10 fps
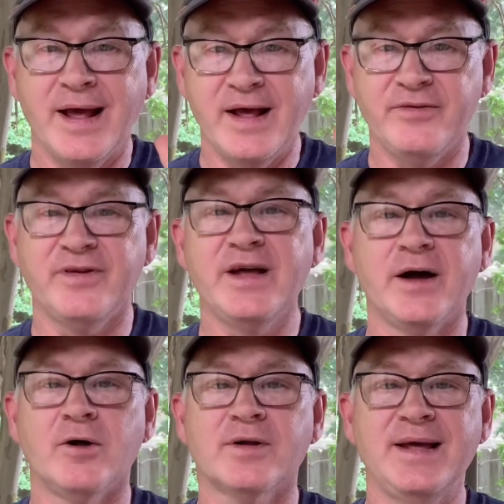
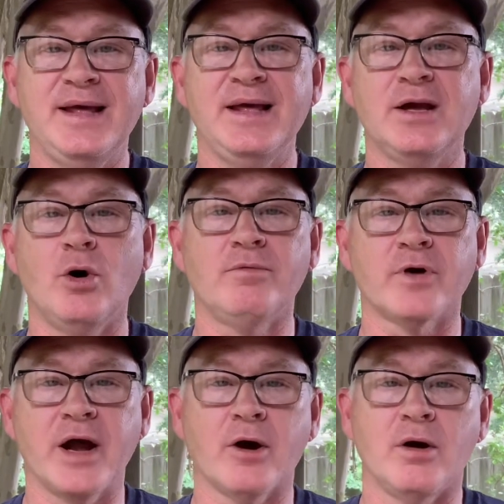Hazael king
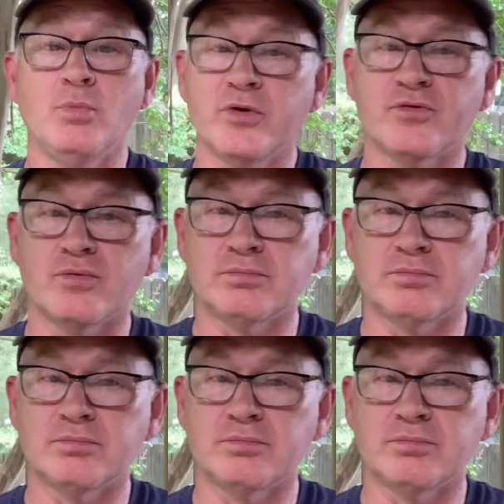over Aram, which